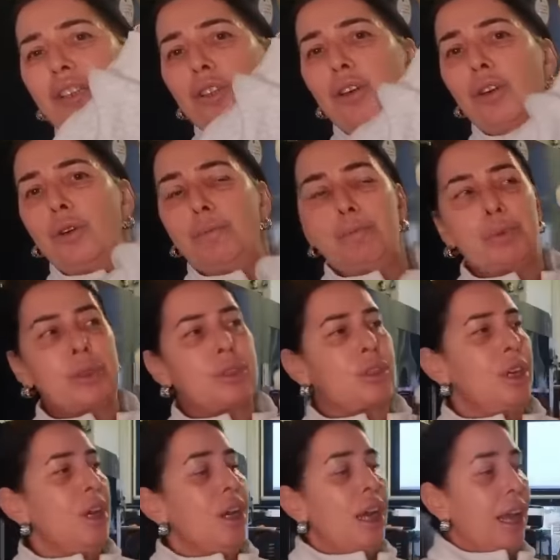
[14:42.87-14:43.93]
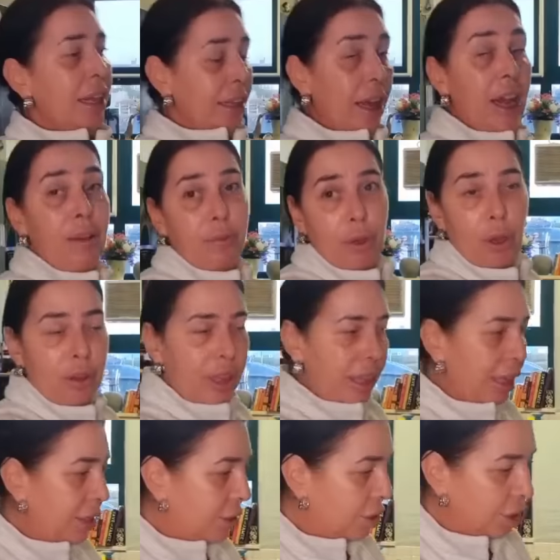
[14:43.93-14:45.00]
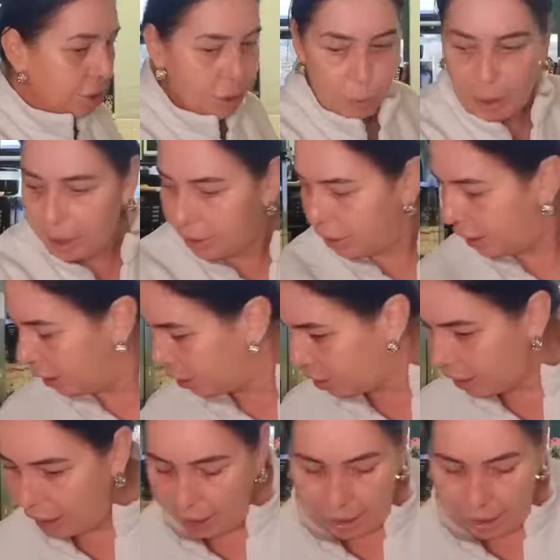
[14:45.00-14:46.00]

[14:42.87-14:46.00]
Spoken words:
tubs, and then I've got the lids as well. The lids are